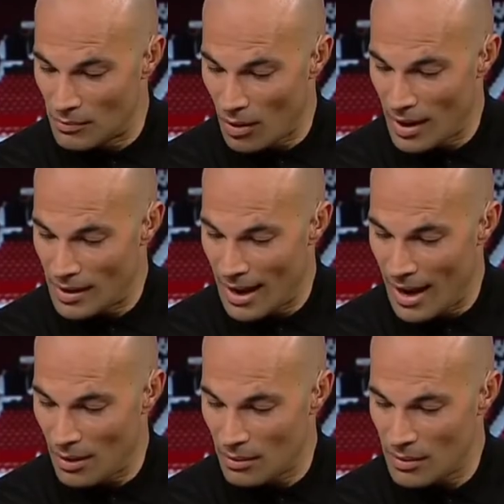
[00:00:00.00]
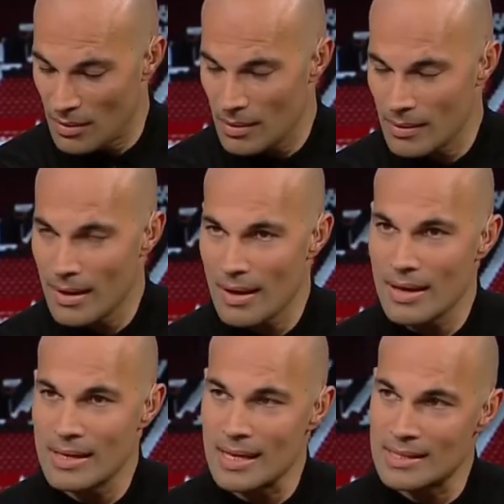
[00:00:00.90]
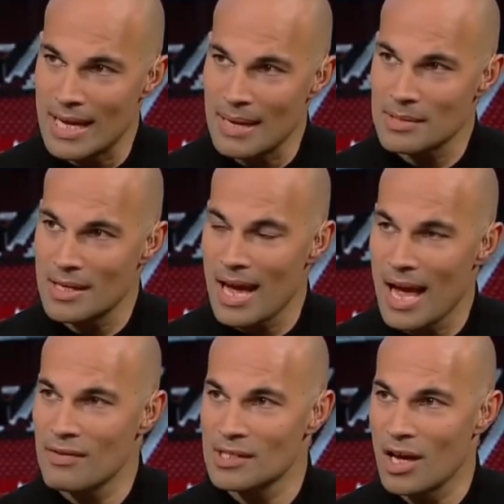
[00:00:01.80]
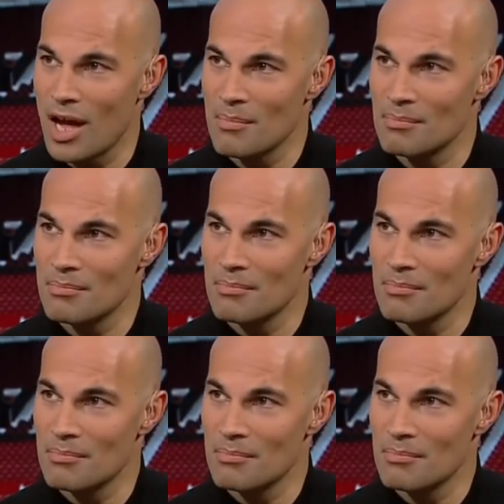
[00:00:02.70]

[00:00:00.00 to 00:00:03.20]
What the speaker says: right now. It seems that every time